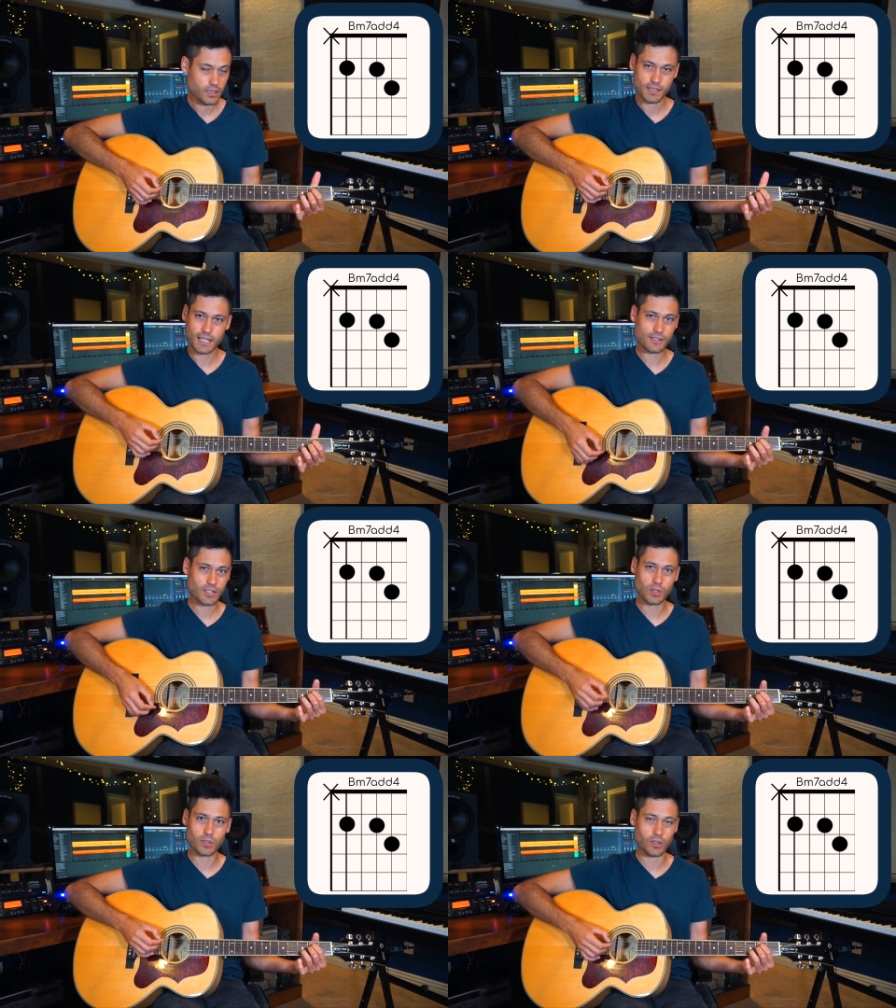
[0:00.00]
Sounds
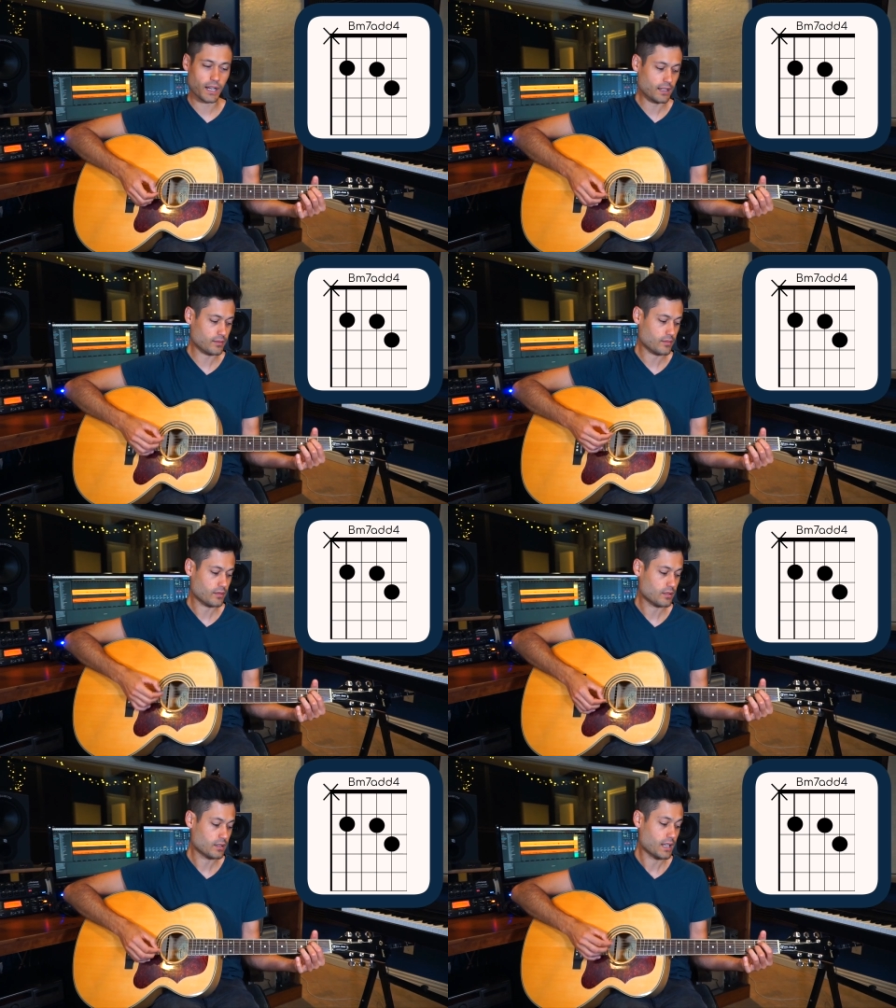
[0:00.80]
cool, right?
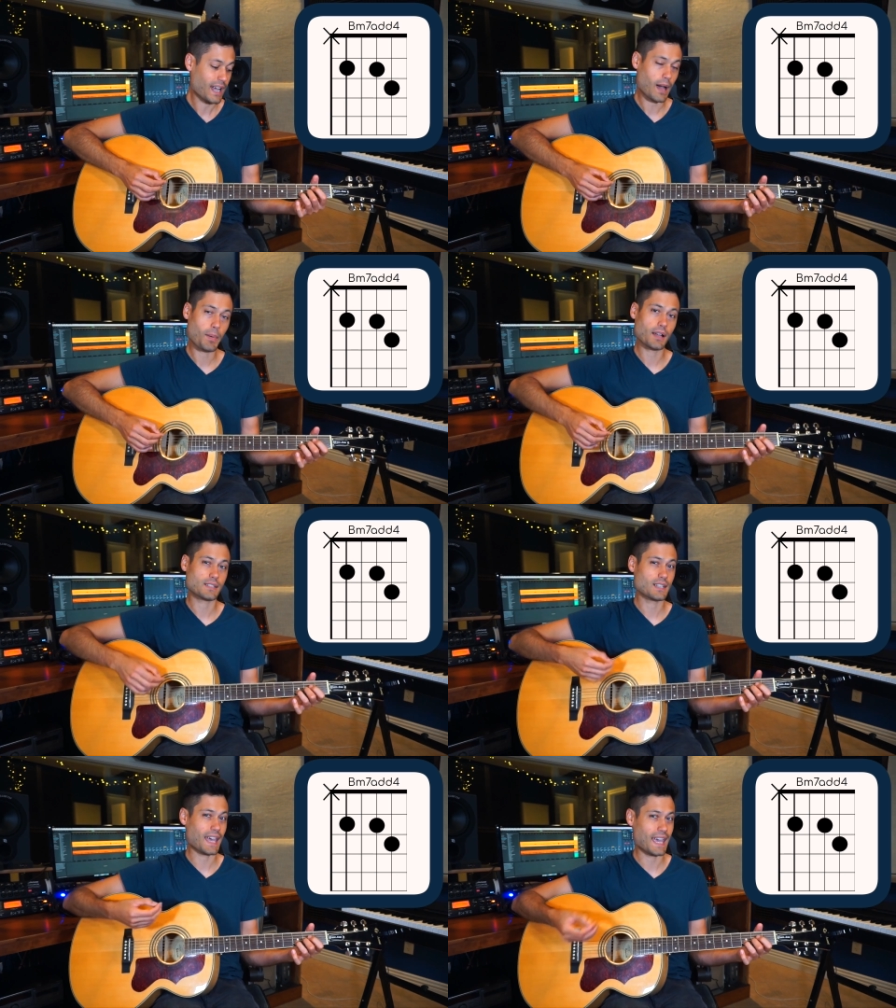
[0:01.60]
How about
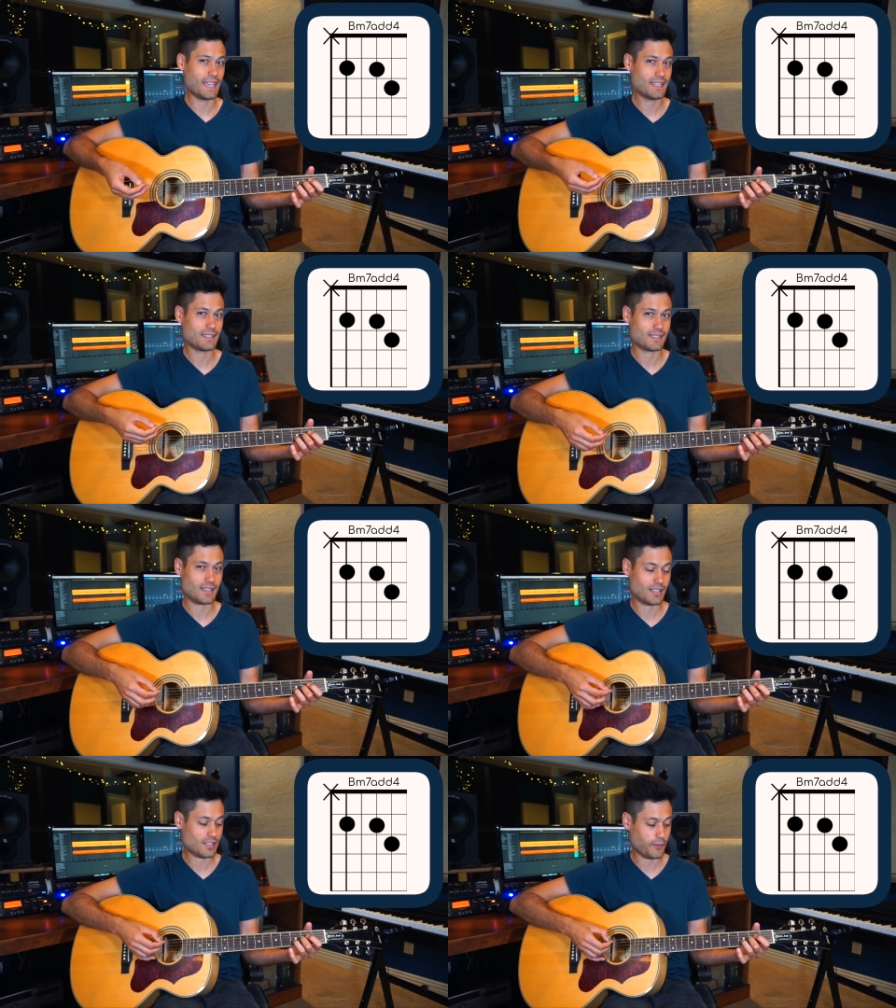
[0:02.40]
to A
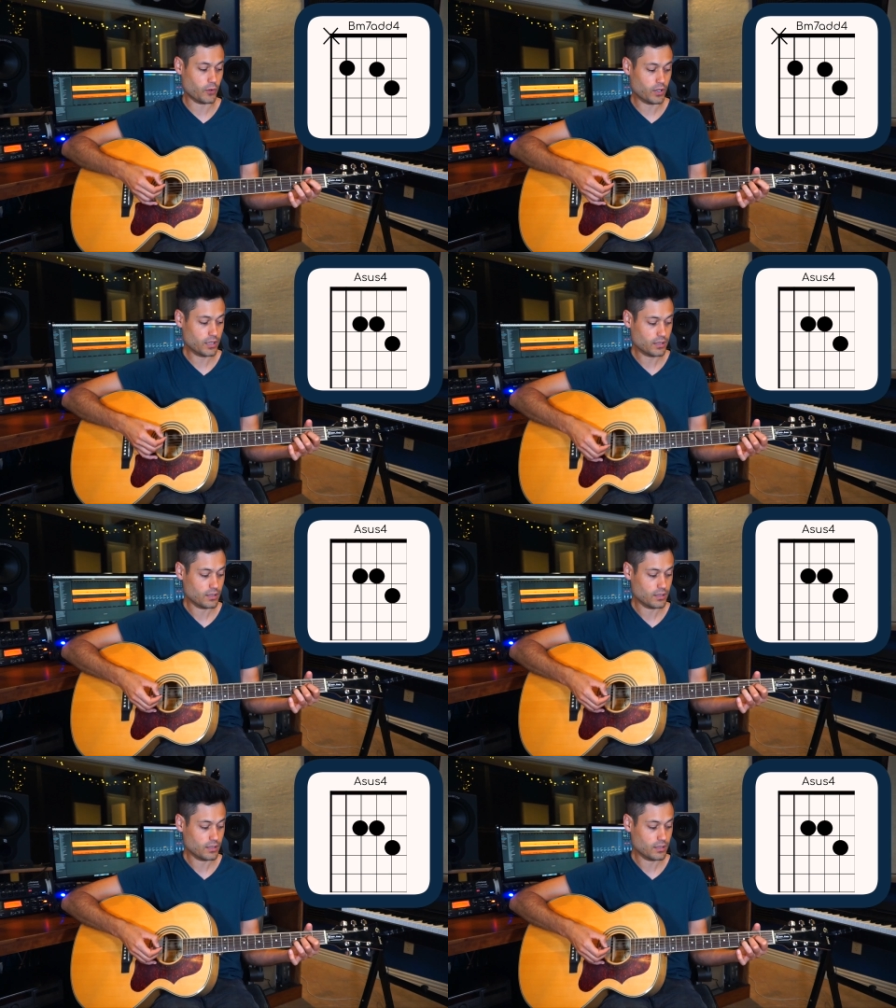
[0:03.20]
sus4?